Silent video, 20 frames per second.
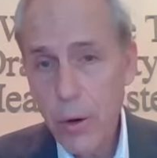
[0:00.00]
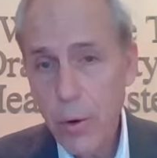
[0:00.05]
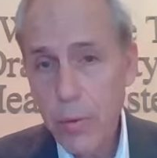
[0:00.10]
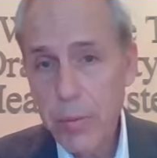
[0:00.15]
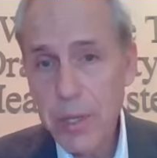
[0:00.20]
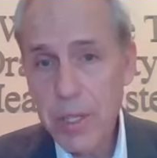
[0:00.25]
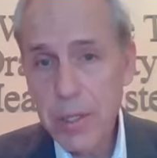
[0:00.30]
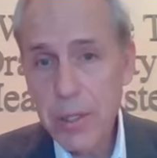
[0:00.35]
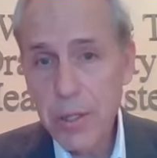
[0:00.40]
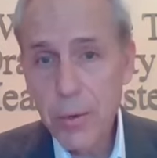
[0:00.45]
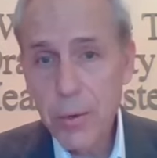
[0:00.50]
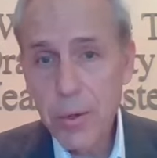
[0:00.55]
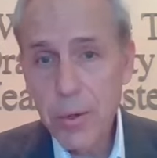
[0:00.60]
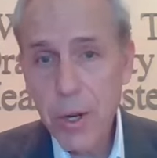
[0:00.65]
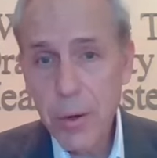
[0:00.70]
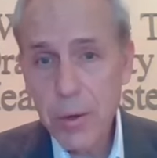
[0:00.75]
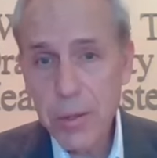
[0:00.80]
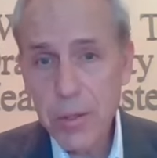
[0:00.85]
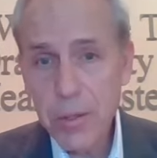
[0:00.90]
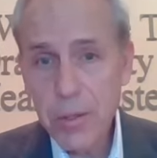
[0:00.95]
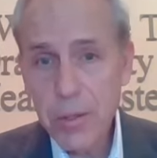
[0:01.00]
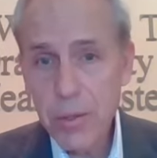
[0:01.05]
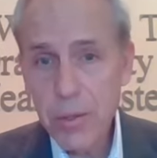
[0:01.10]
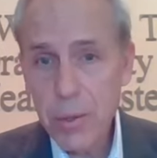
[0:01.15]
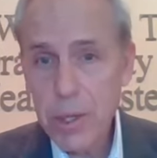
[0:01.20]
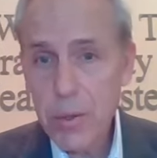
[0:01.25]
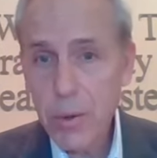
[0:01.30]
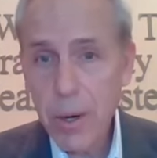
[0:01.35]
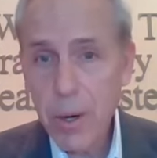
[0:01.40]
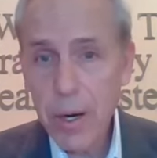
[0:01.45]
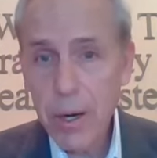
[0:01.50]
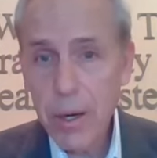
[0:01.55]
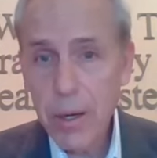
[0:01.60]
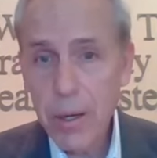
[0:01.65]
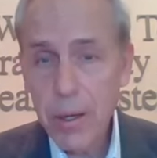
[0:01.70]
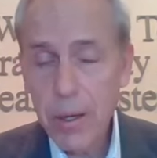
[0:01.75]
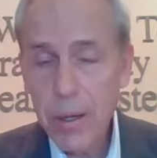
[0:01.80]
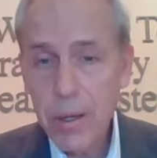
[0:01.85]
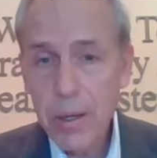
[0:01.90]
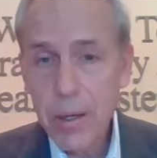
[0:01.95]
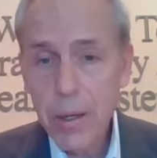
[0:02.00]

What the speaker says: will be 2 doses required,